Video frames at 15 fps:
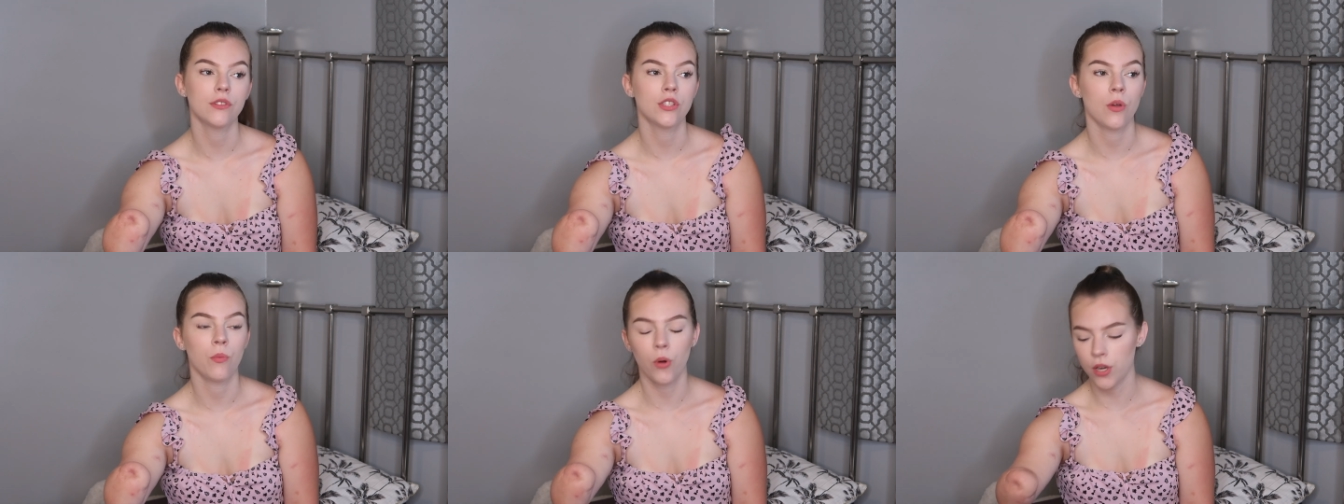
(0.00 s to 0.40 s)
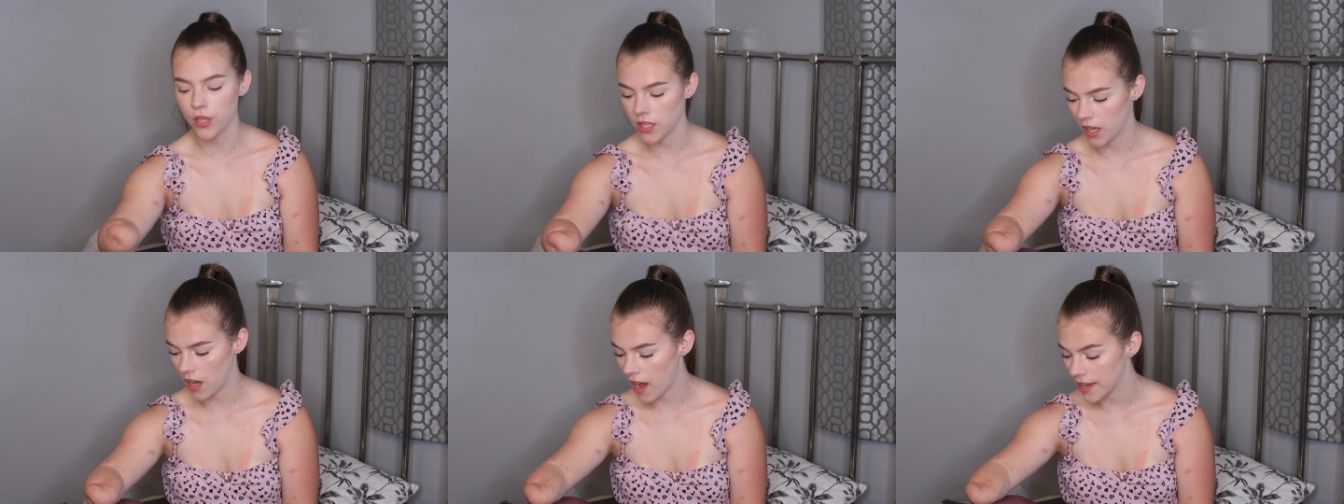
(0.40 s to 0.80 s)
So one of
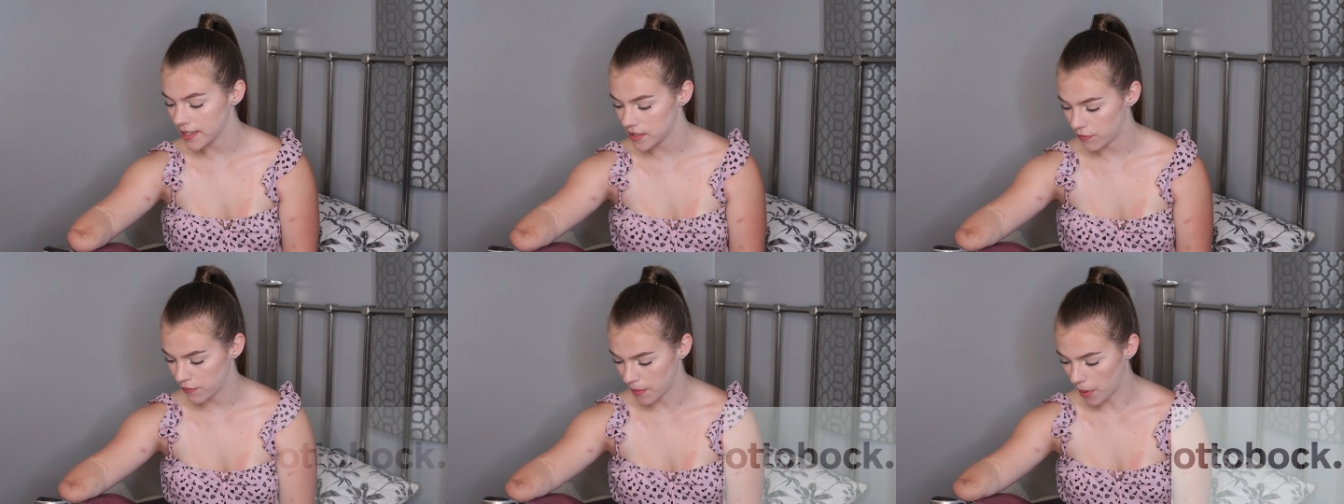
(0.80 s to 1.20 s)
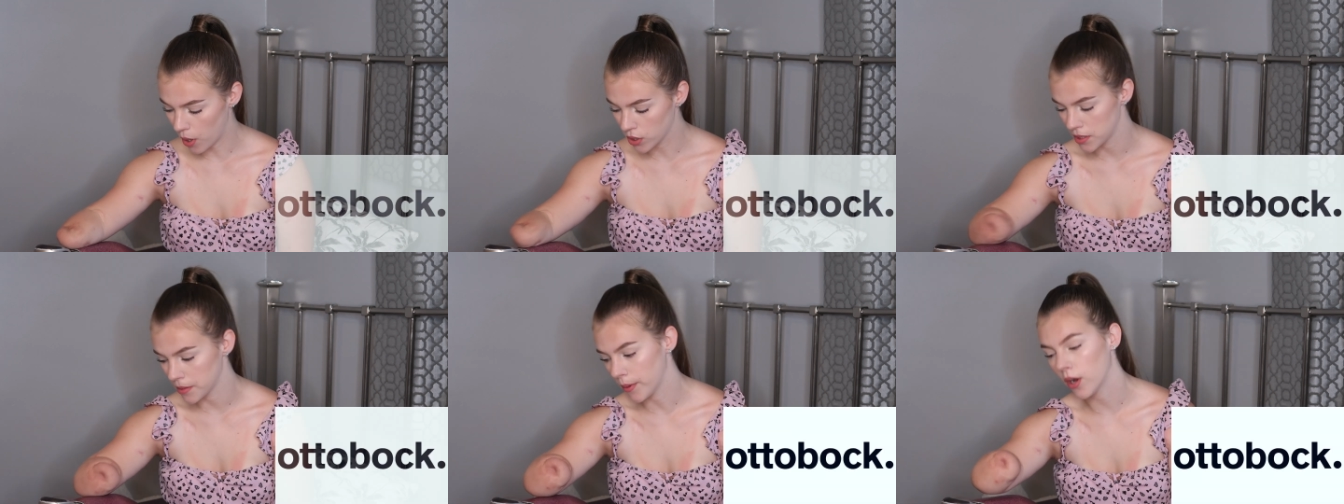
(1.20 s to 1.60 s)
the guys from
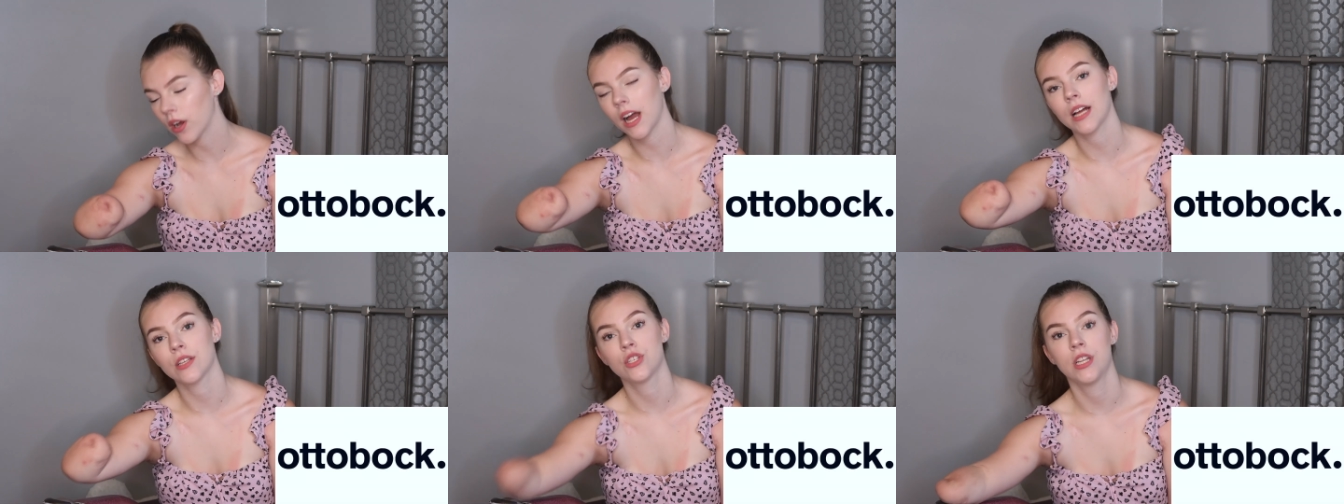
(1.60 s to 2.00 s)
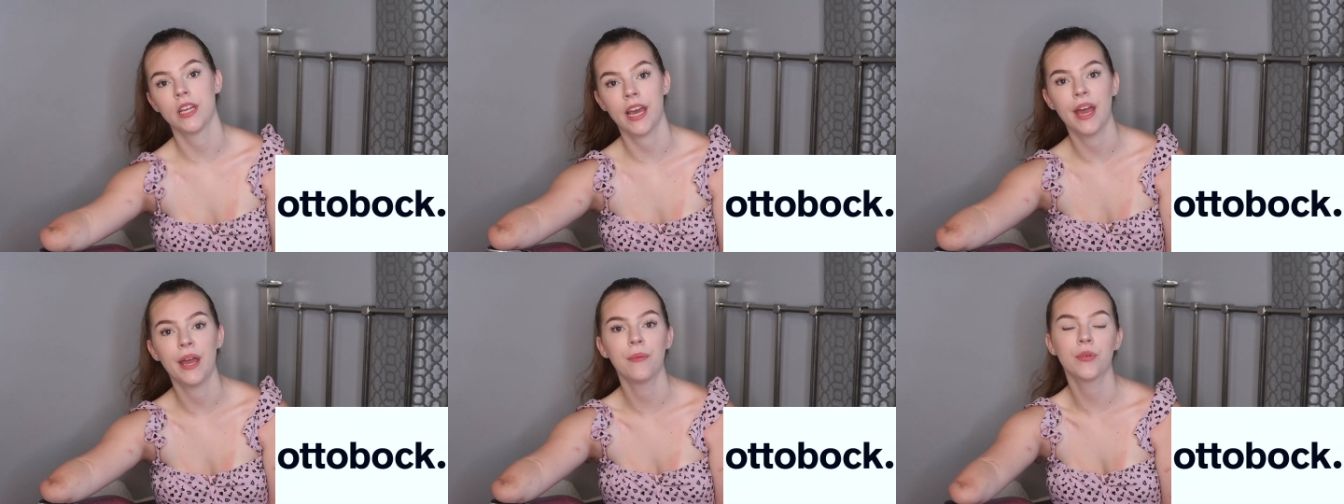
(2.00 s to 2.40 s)
Otterbock actually
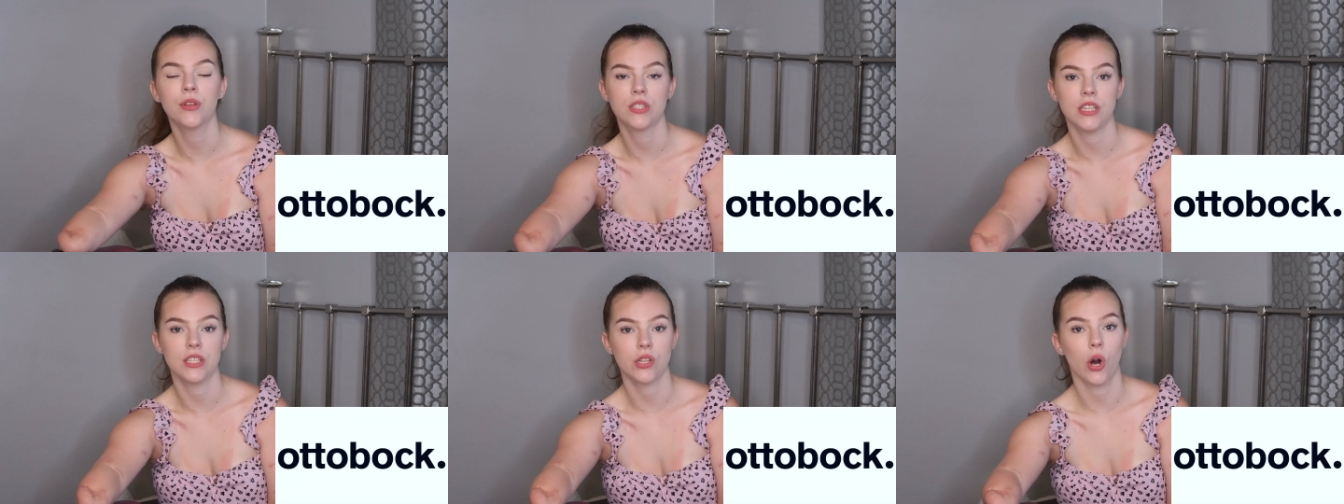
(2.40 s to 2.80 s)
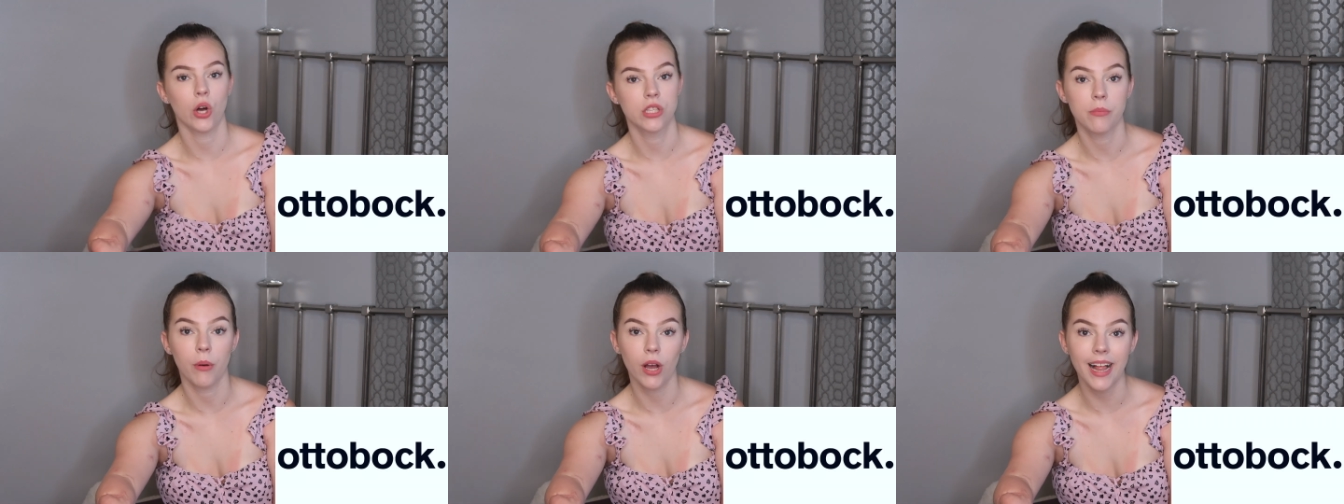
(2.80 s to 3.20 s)
came, because these are
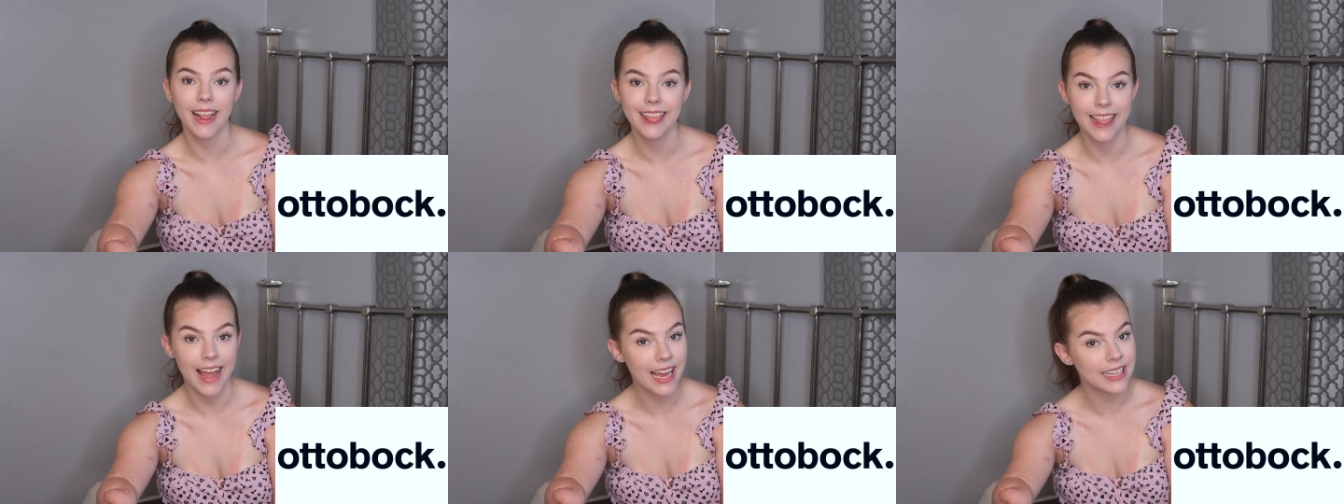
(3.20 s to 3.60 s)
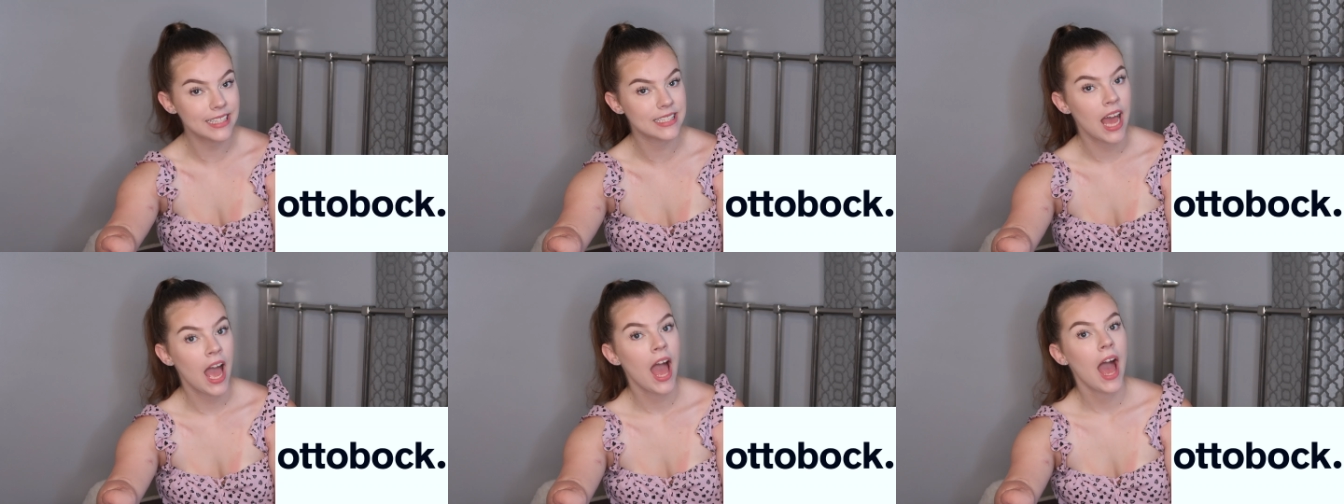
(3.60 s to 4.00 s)
Otterbock legs,